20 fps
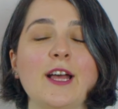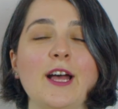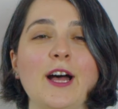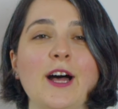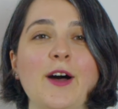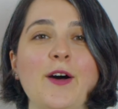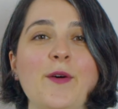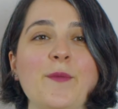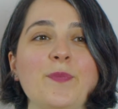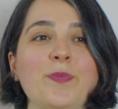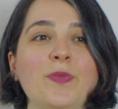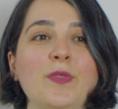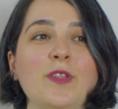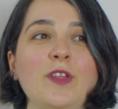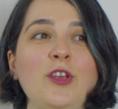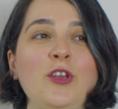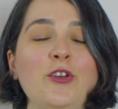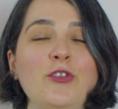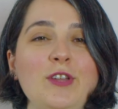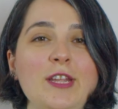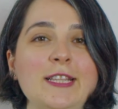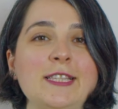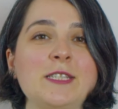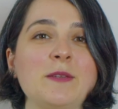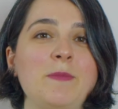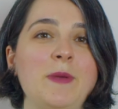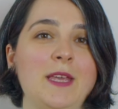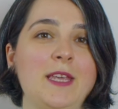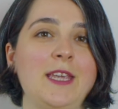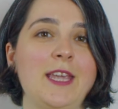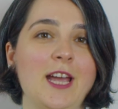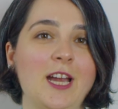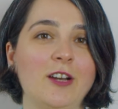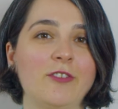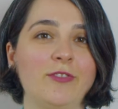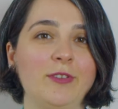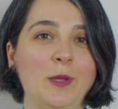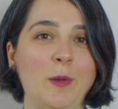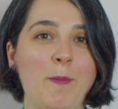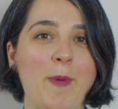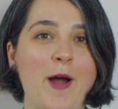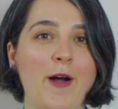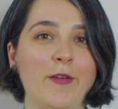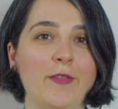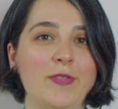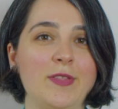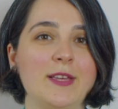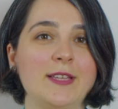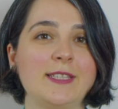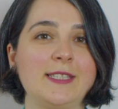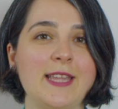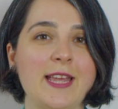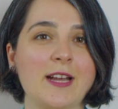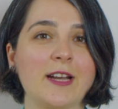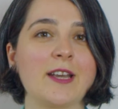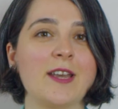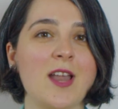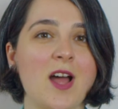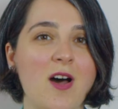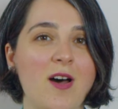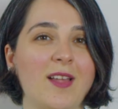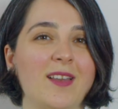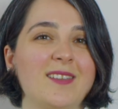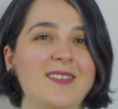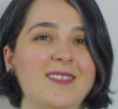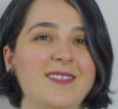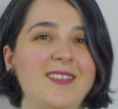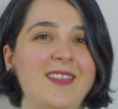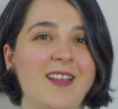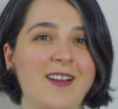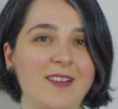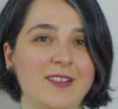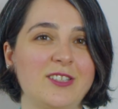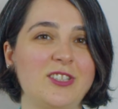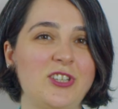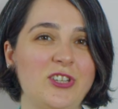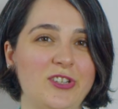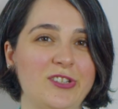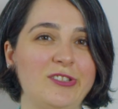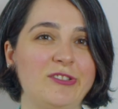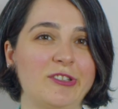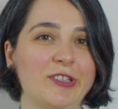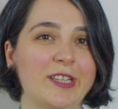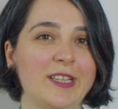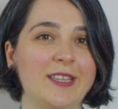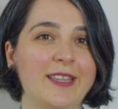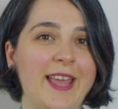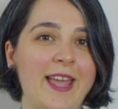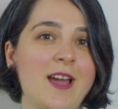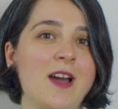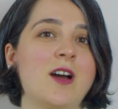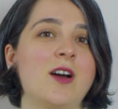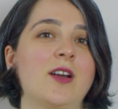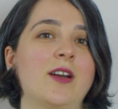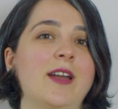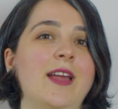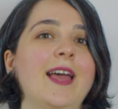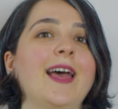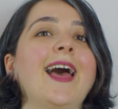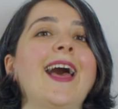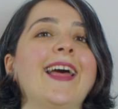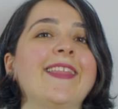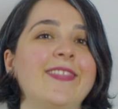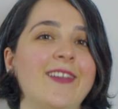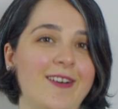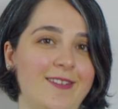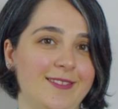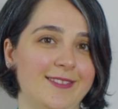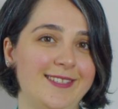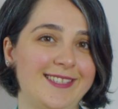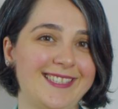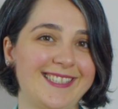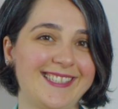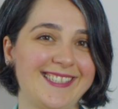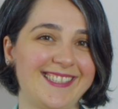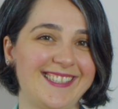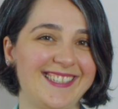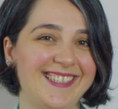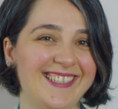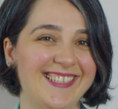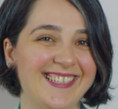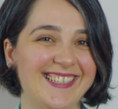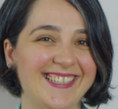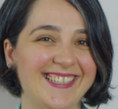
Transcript: You need to be careful about this. They are not young children, they are adults.